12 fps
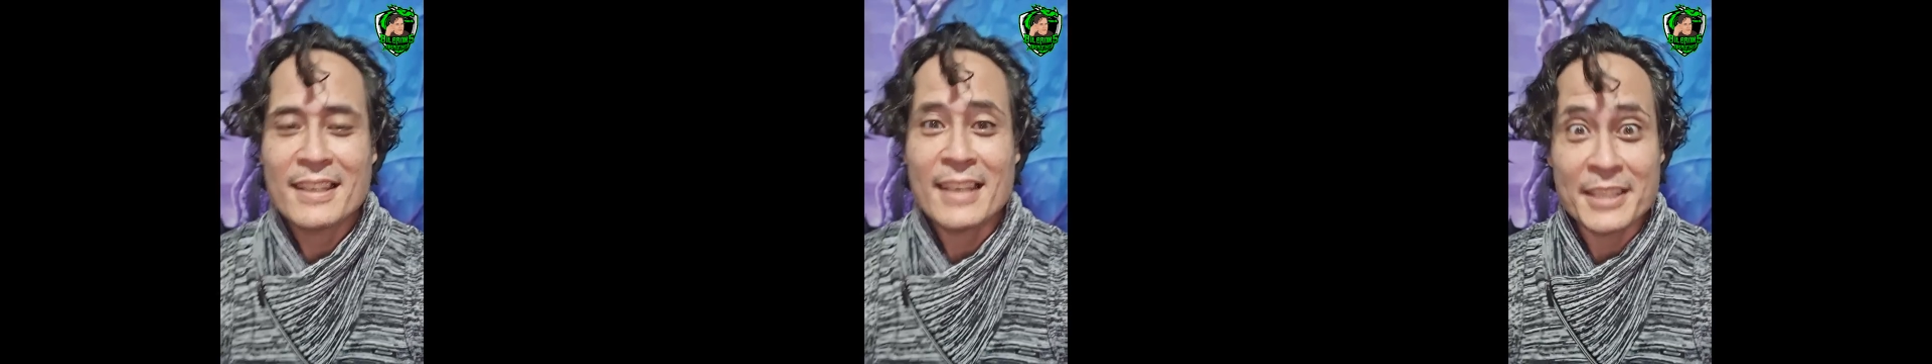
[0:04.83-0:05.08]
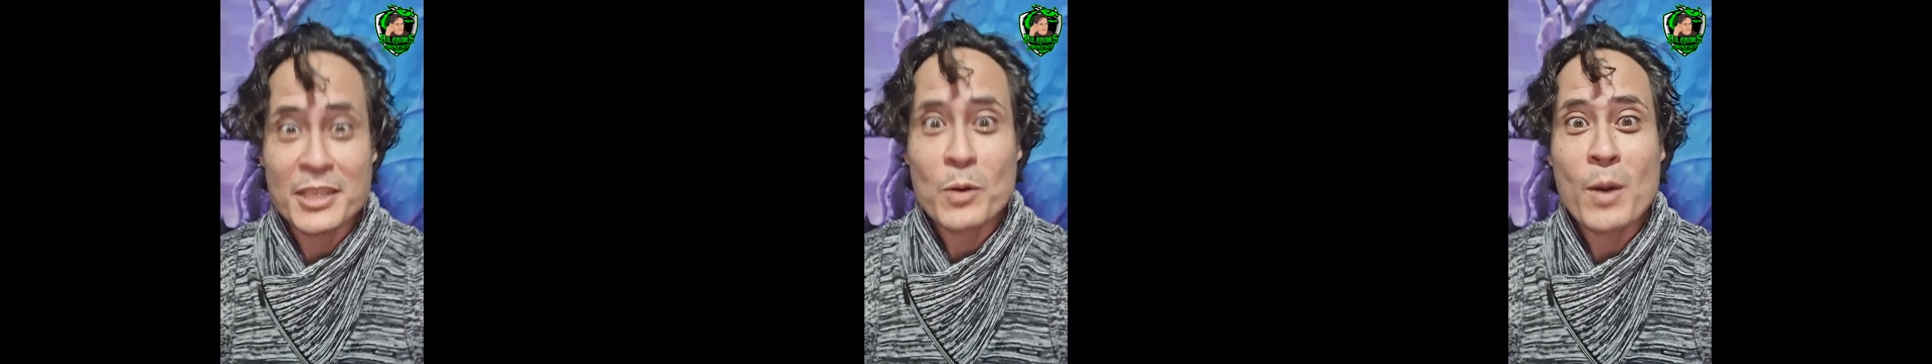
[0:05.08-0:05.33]

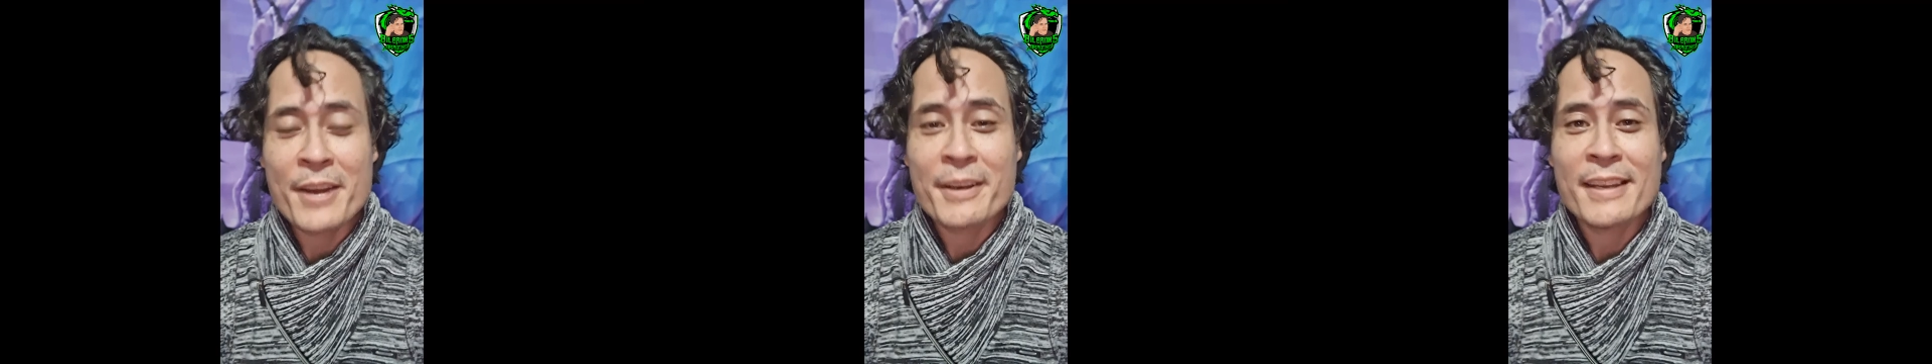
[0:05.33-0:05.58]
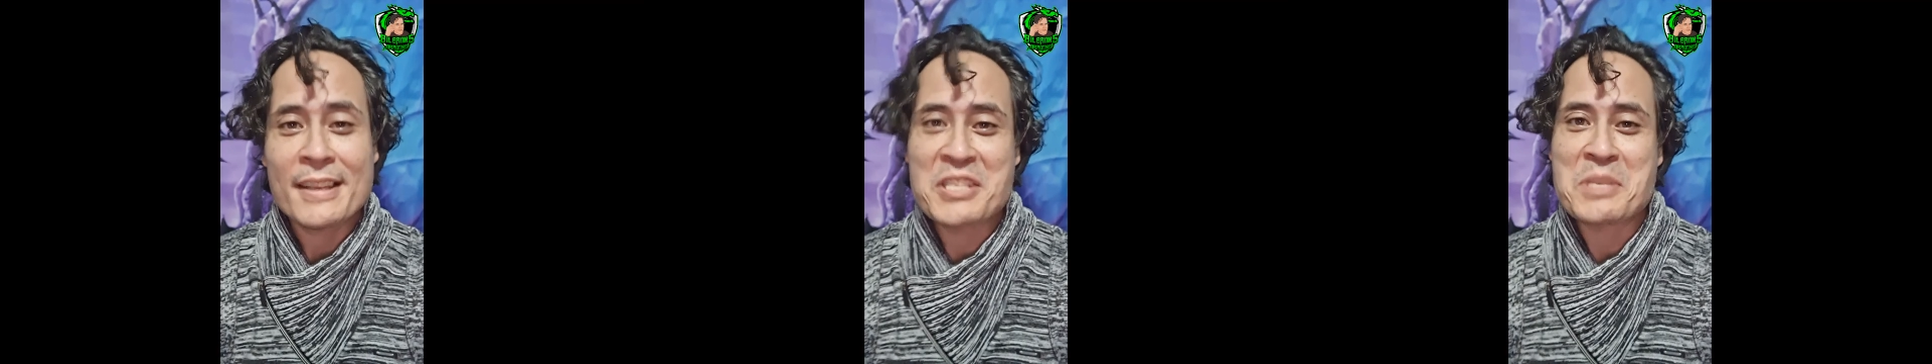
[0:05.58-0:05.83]
And you know why you're
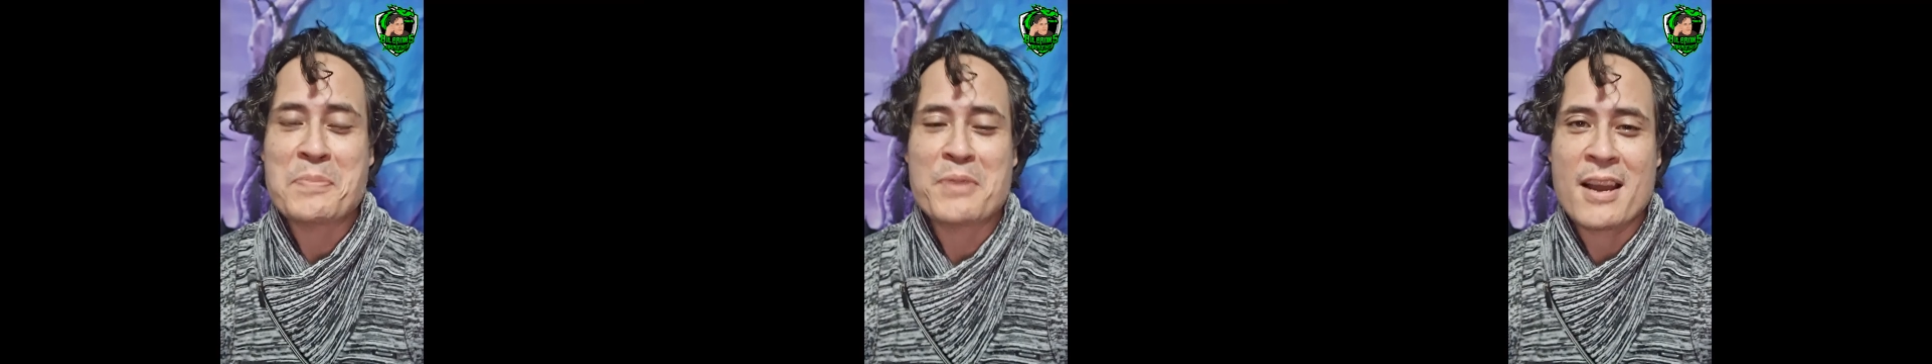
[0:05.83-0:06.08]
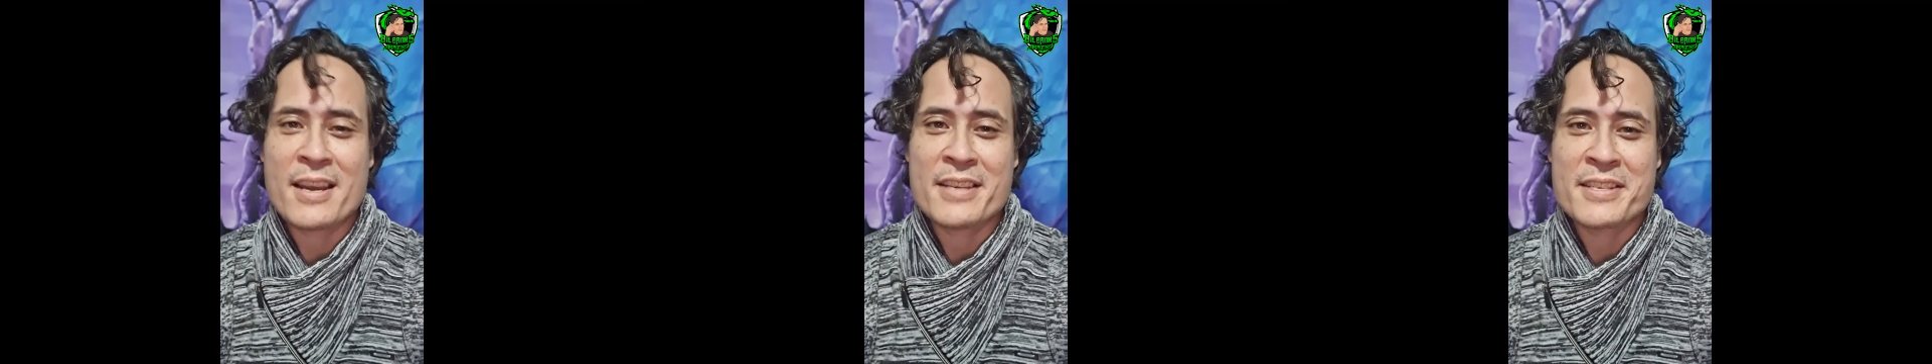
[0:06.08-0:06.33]
getting
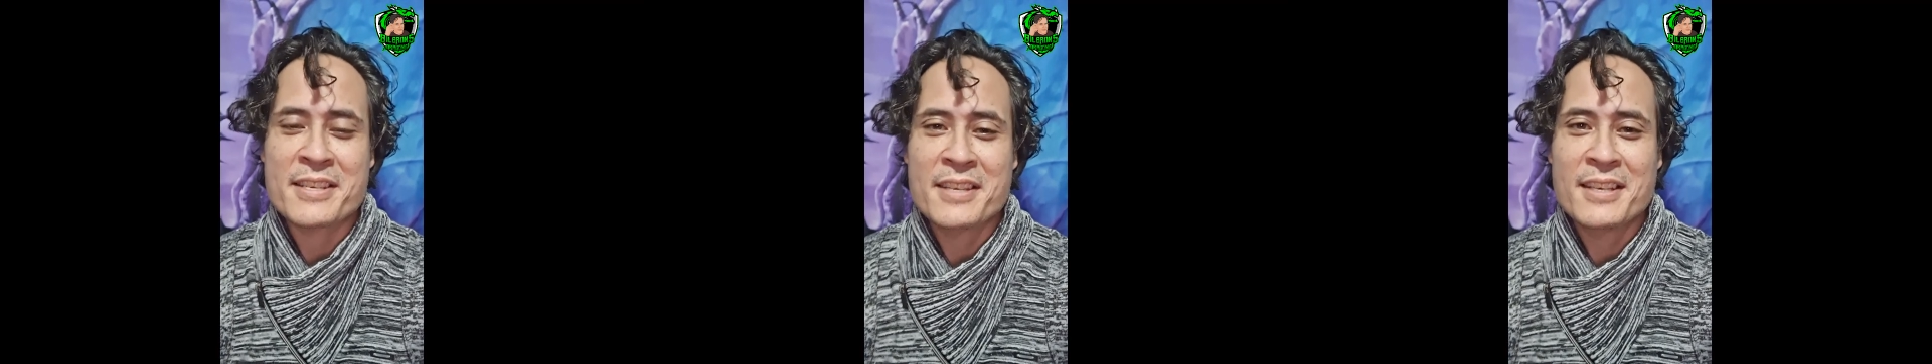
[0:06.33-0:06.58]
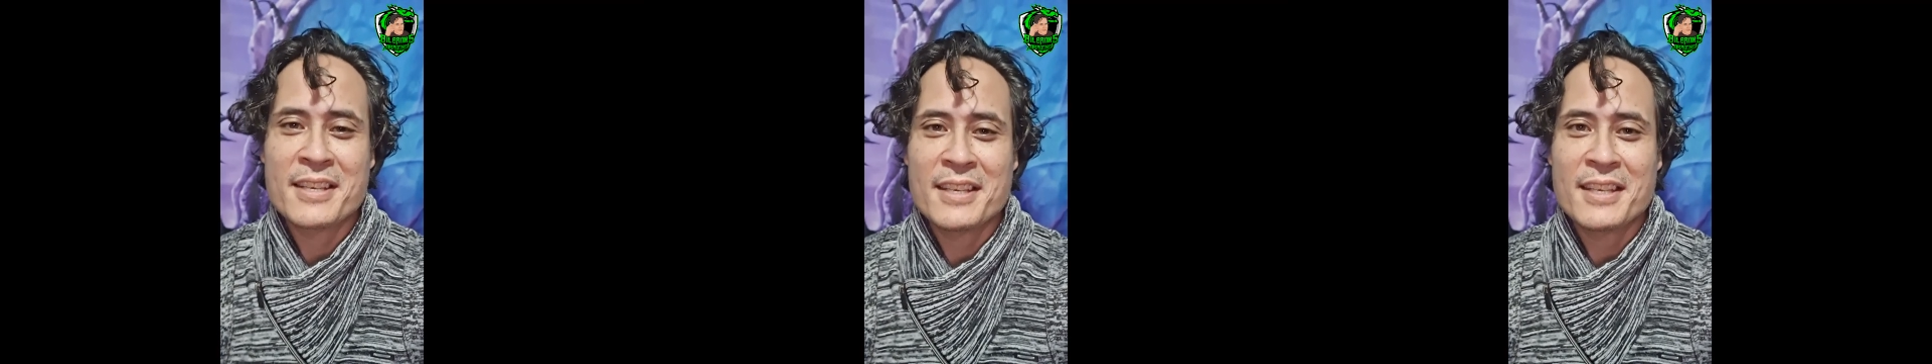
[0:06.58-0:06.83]
surprised?
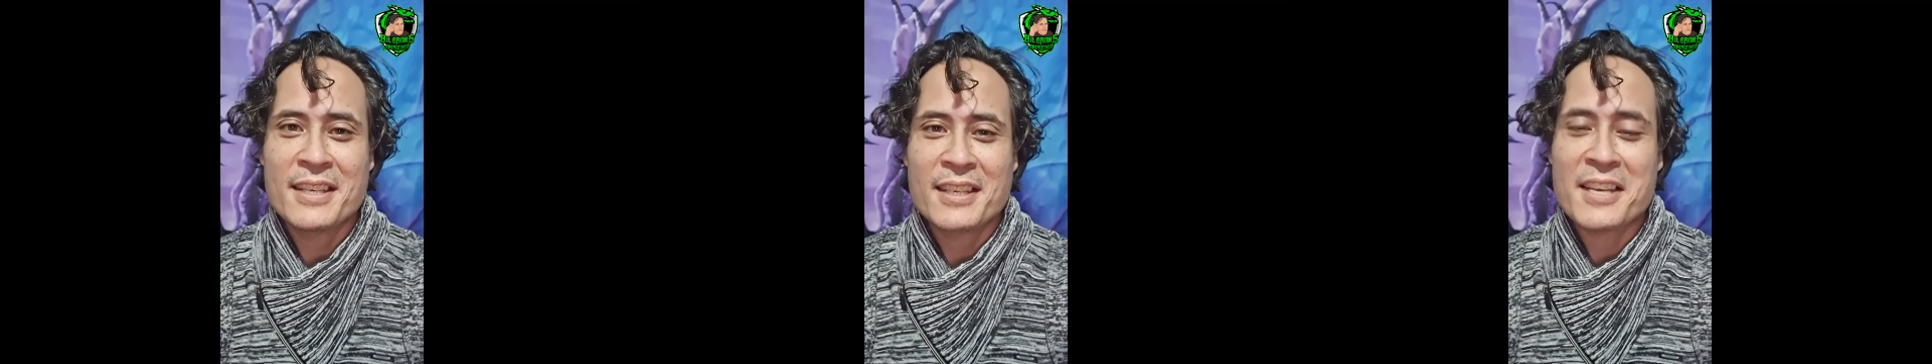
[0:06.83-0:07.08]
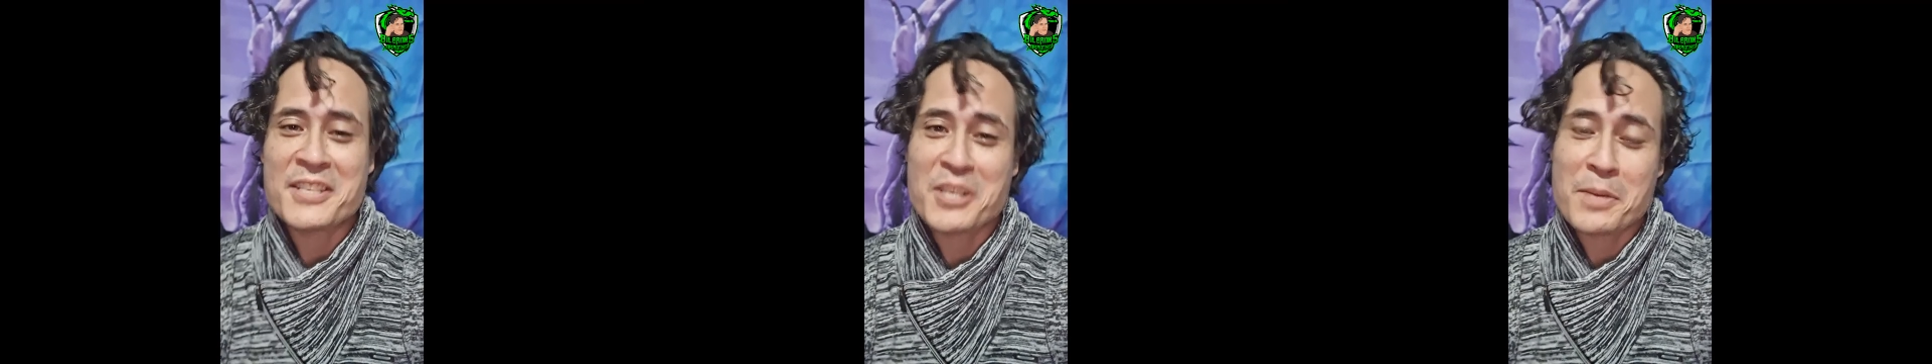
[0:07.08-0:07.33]
Because